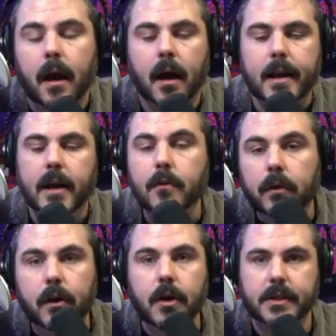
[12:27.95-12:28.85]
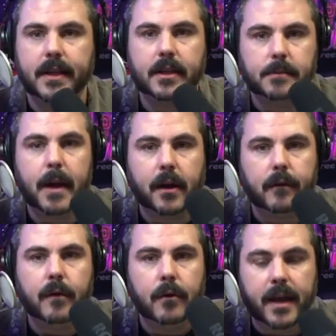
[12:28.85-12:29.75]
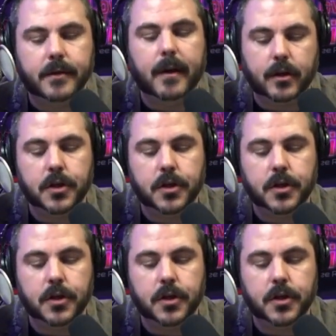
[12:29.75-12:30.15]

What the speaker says: Now you will notice that this microphone is about